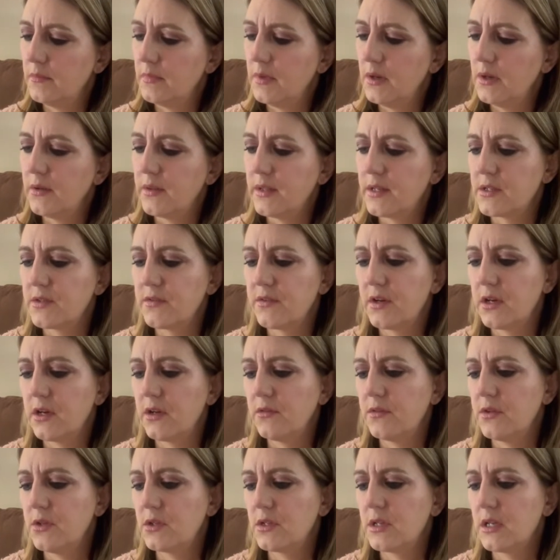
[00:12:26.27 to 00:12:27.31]
Oh, that's very
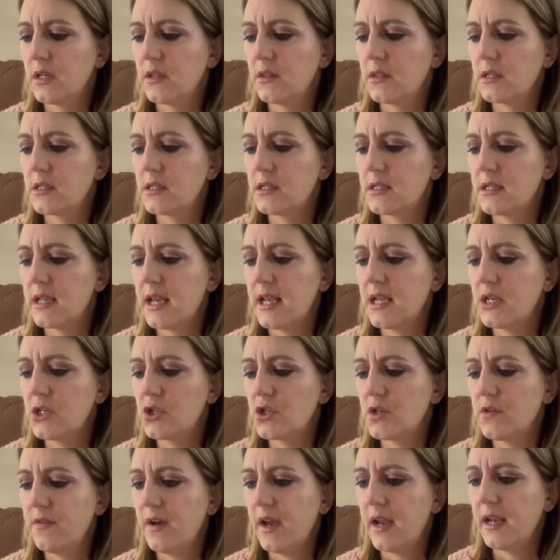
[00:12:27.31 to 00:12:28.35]
confusing. This is
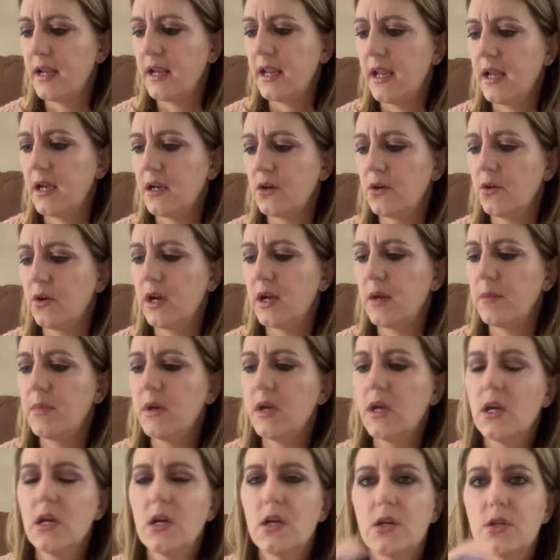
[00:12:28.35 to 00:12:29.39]
Age Defying Hand Cream.
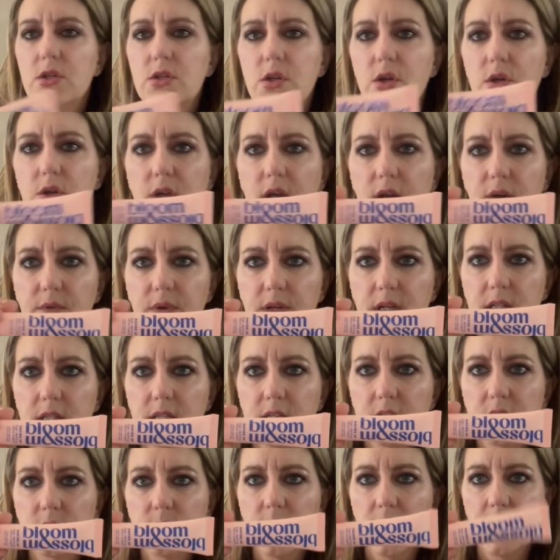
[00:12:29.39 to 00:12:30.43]
So you gotta read it
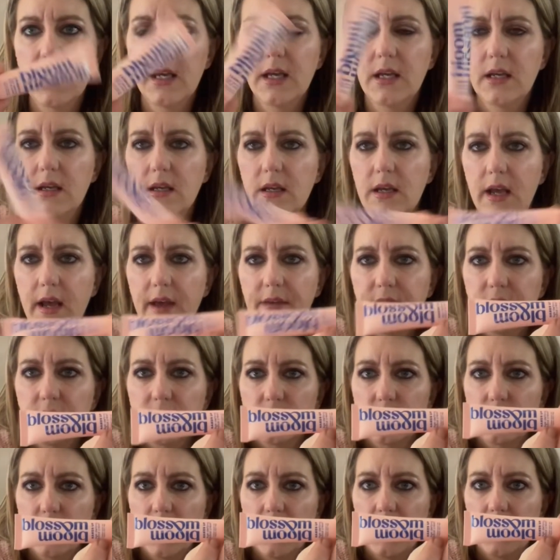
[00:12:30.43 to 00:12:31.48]
this way and
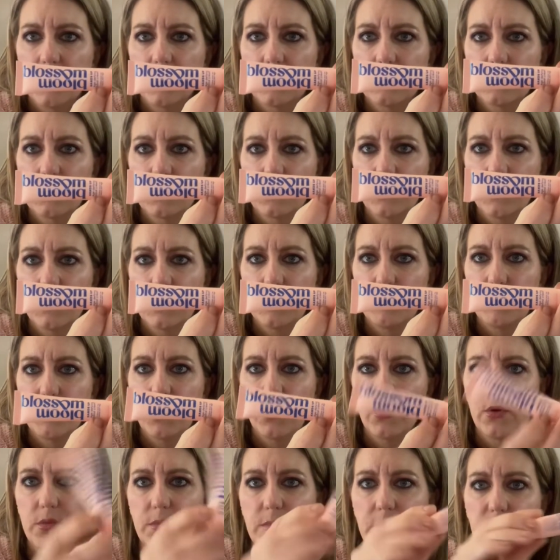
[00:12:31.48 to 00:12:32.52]
this way to read it
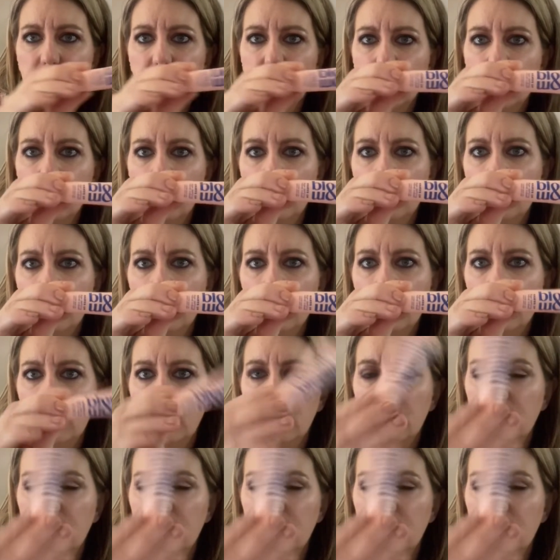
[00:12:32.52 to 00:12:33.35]
both. Bloom,